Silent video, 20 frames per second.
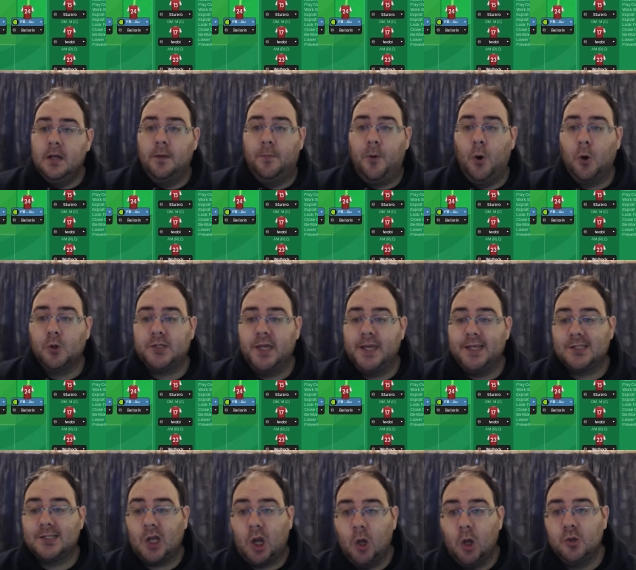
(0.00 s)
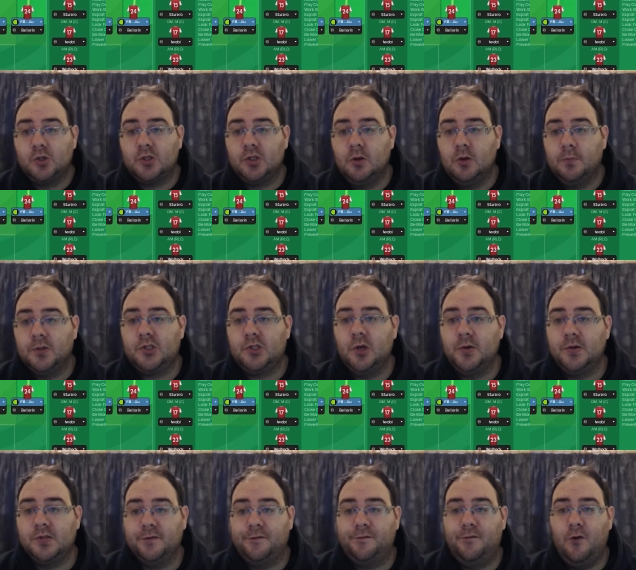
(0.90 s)
Laporte is close to number
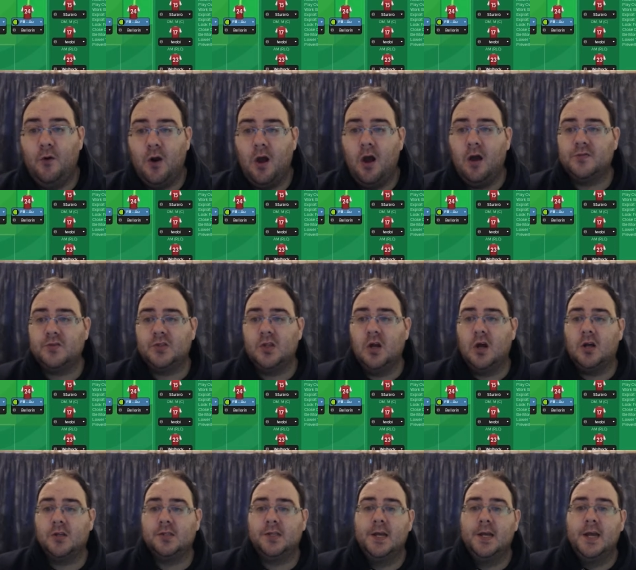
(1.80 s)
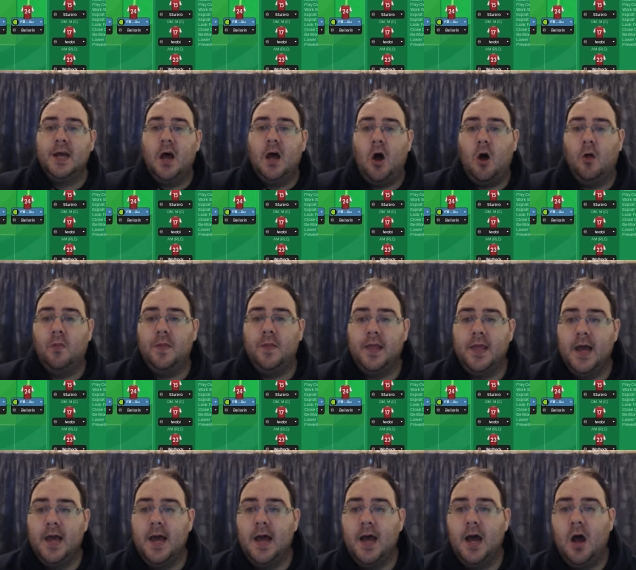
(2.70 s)
2. He's at 4.5 stars on
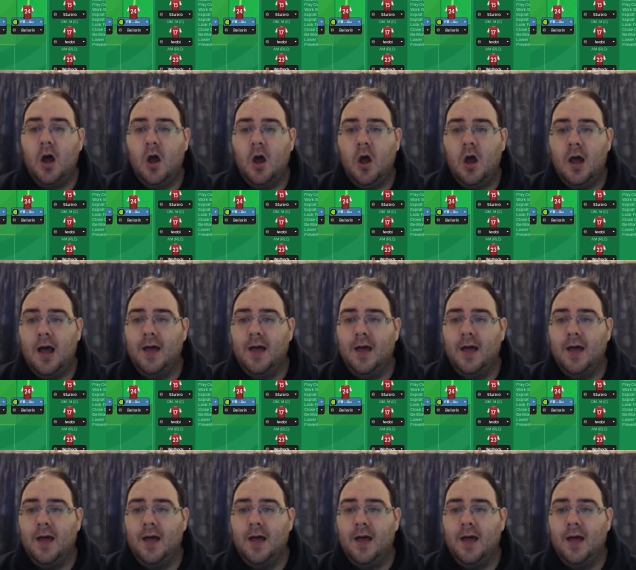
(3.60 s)
the